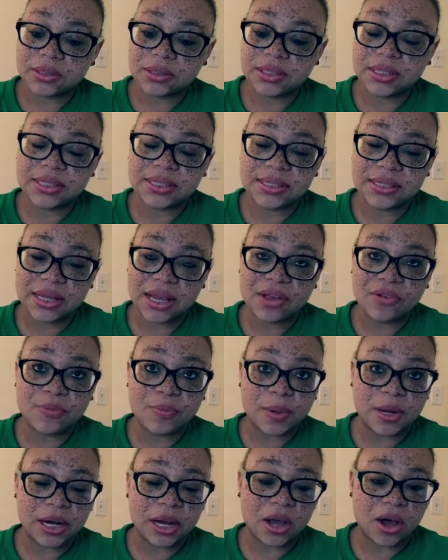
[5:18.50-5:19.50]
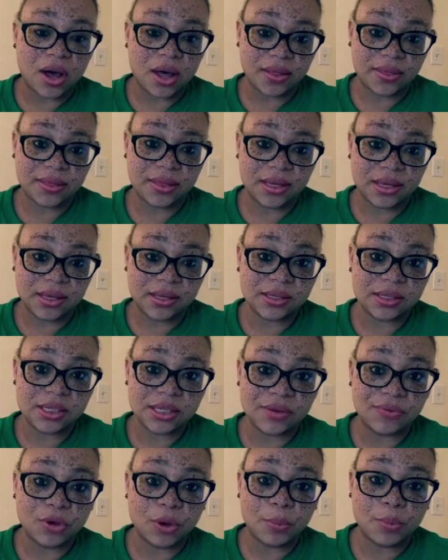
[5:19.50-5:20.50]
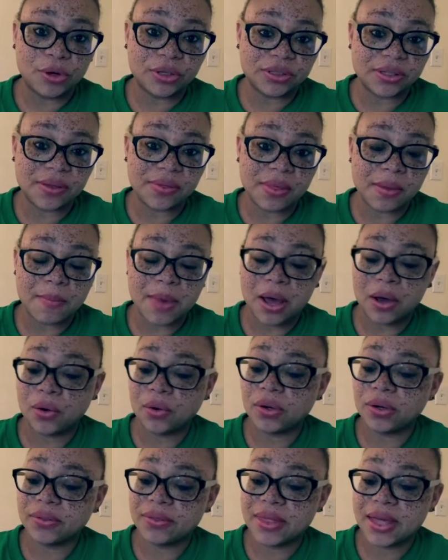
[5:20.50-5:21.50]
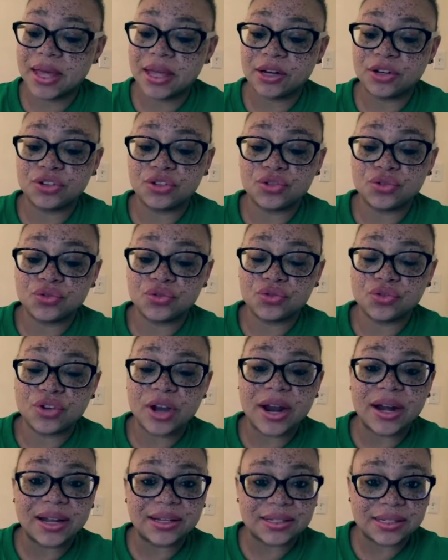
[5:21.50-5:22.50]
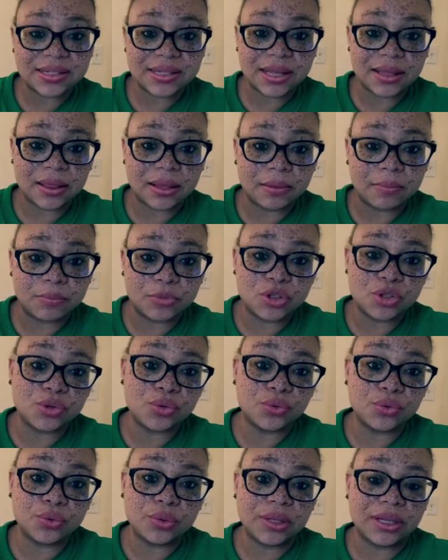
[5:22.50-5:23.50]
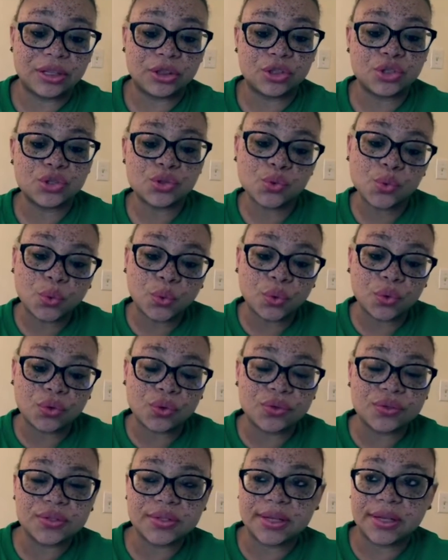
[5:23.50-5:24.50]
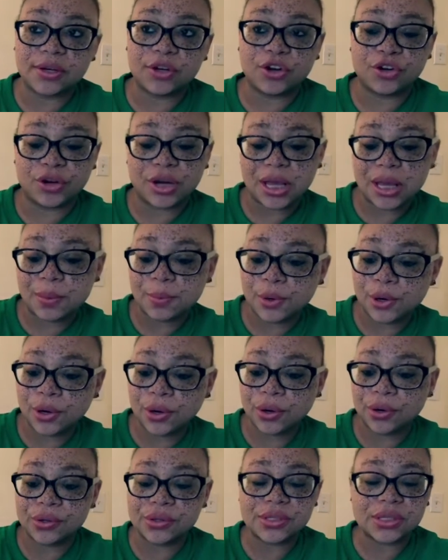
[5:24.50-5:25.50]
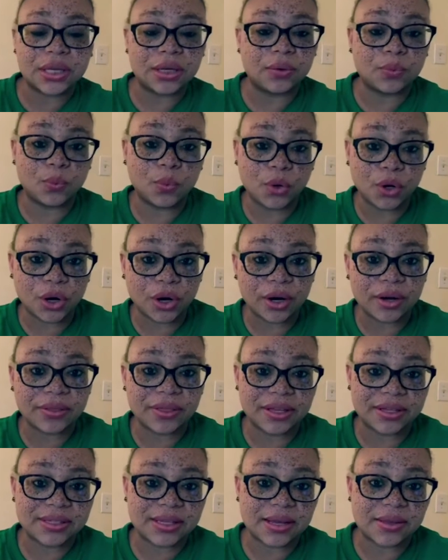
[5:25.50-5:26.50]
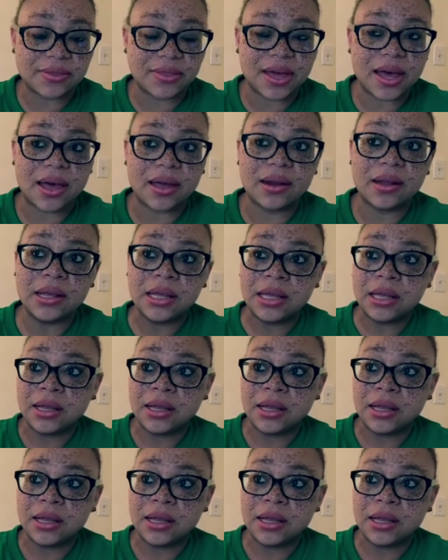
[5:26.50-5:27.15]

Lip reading: to save money on these, if you're printing them out, then try not to send them to like the schools and your neighbors and work, things like that.